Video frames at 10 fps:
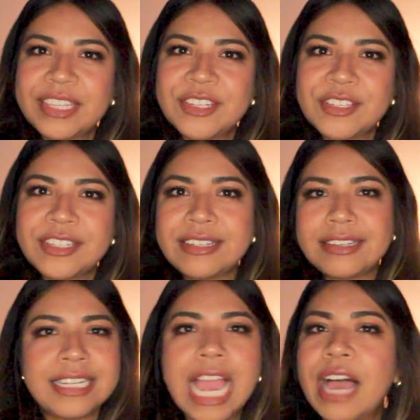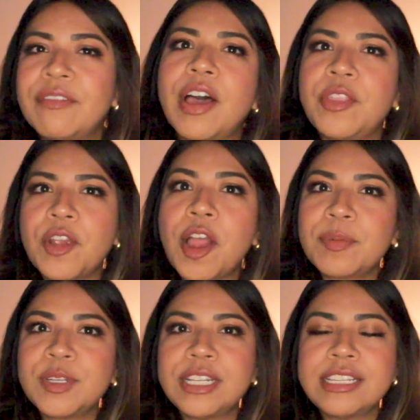just to have other
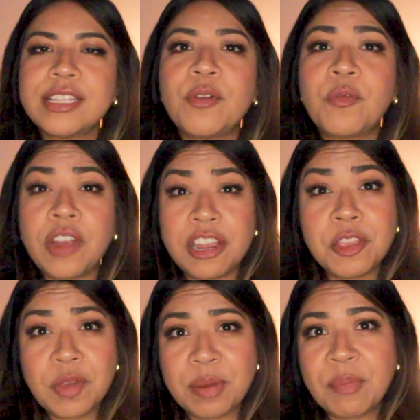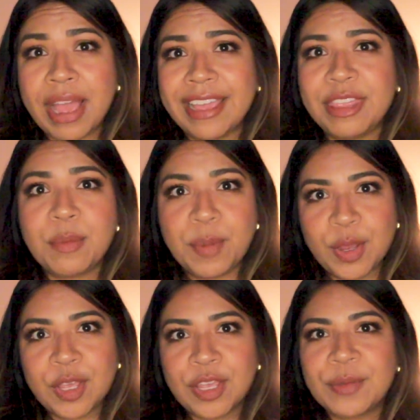options of where you can buy the
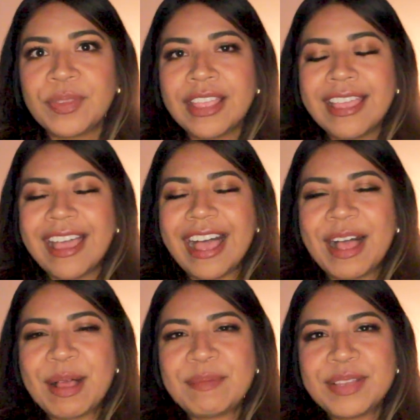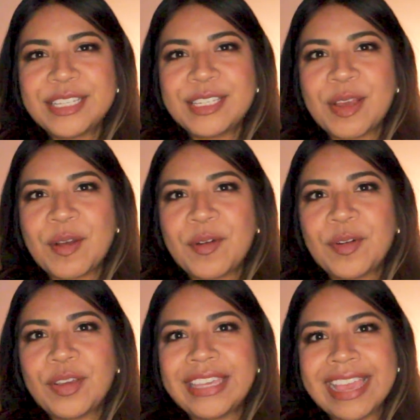book.
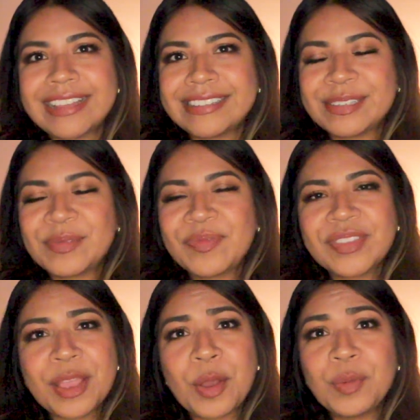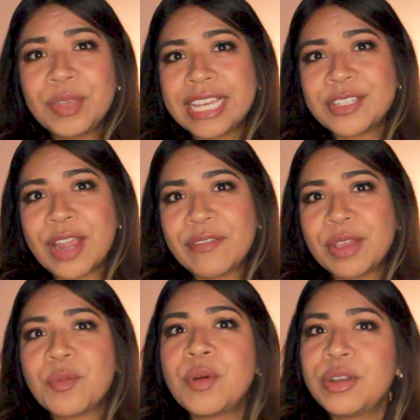So yes, hope you guys are having
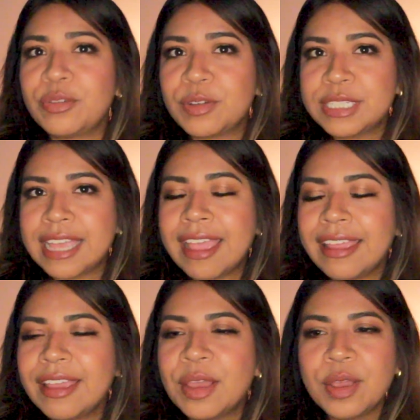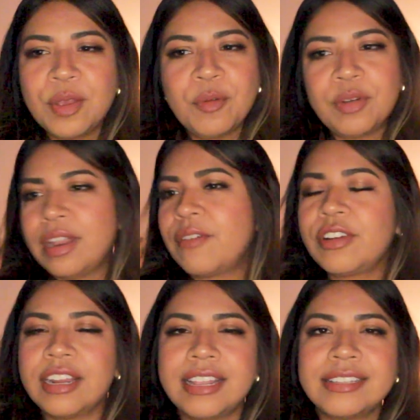a wonderful day
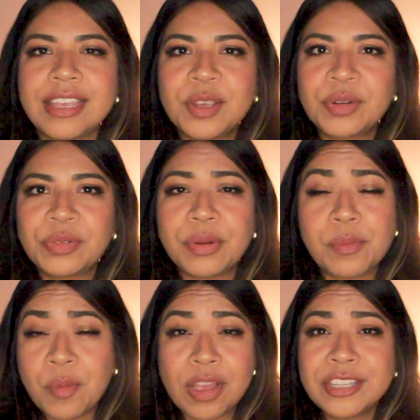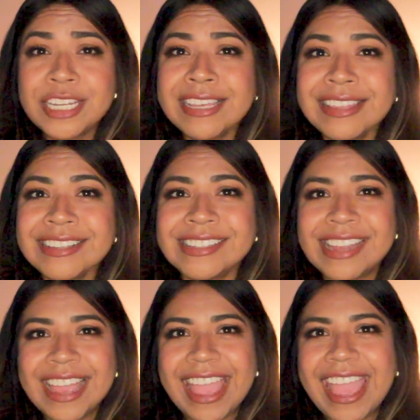whenever it is that you're watching this,
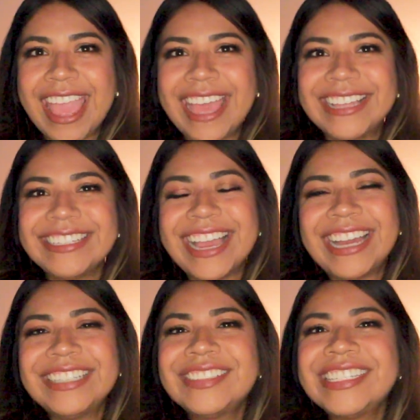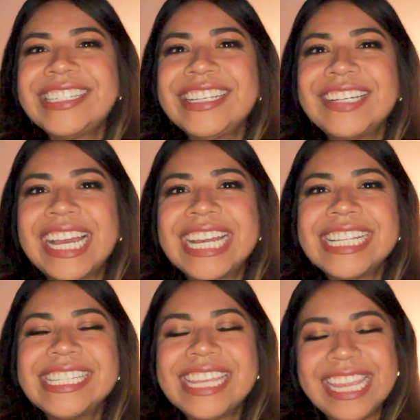and I will see you
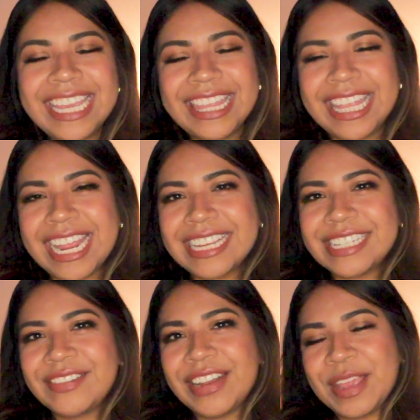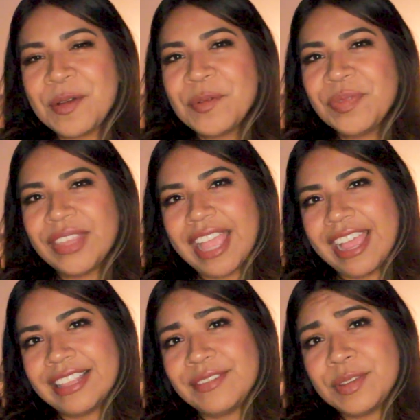guys in the next video.
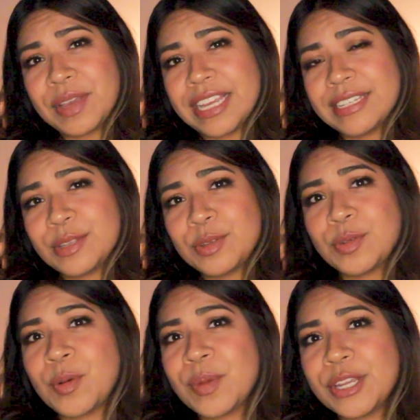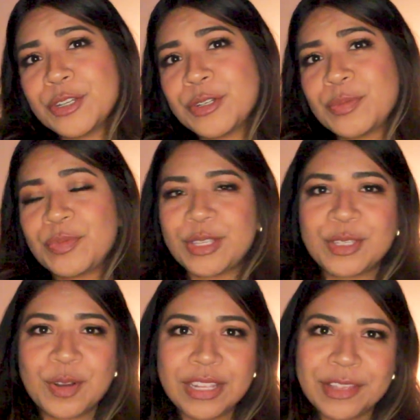I love you guys so much.
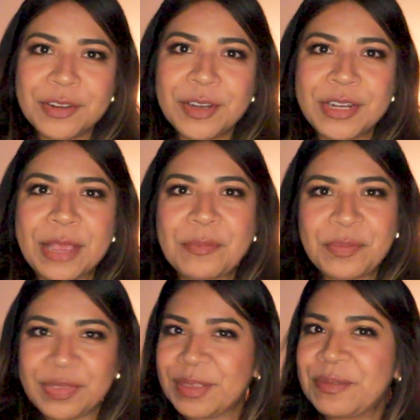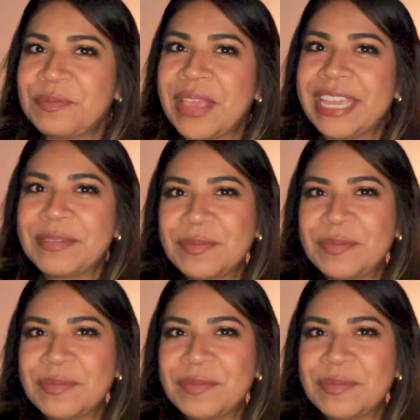Soli, gloria. Bye.